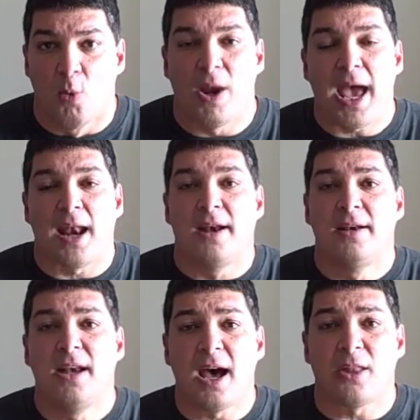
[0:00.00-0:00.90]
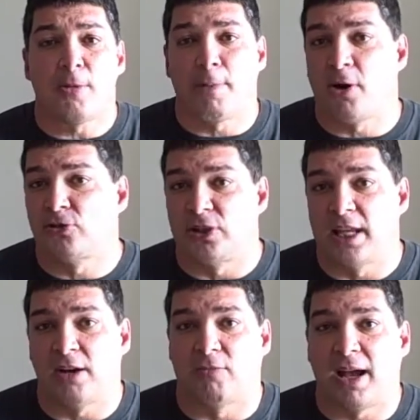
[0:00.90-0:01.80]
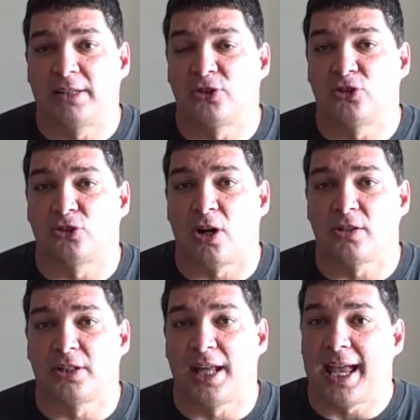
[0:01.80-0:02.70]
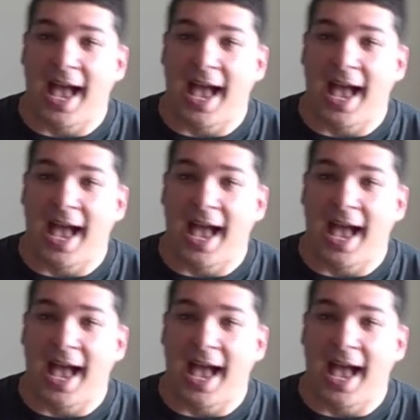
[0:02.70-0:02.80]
We had another person hit Rising Star today.